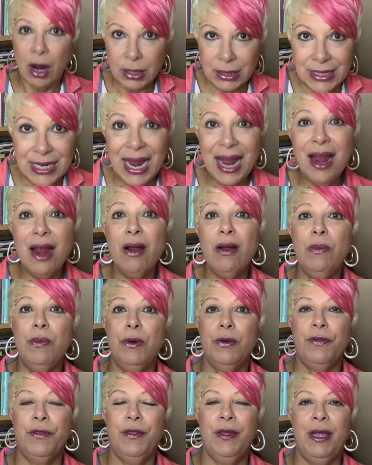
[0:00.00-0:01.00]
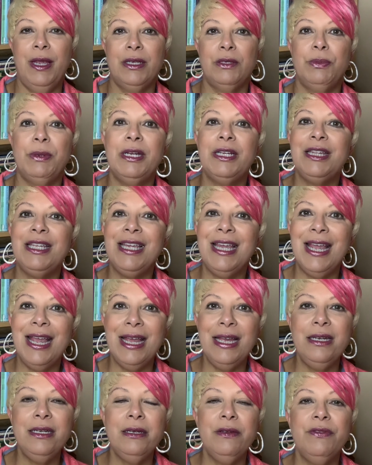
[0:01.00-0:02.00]
terrible things. But at the
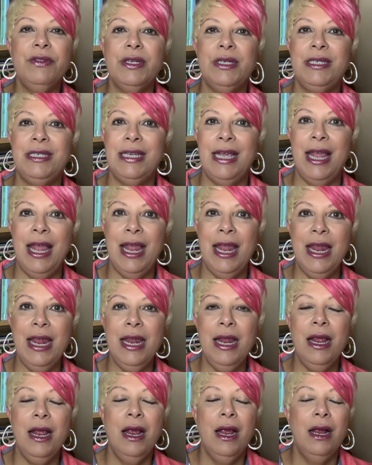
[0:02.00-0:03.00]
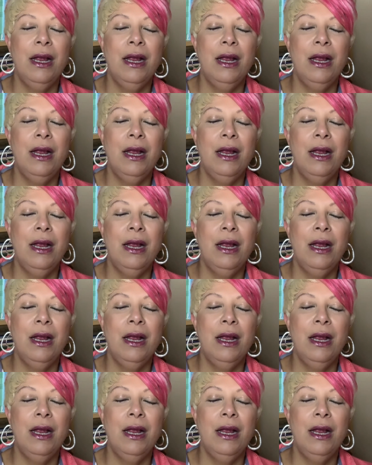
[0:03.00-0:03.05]
end of the day,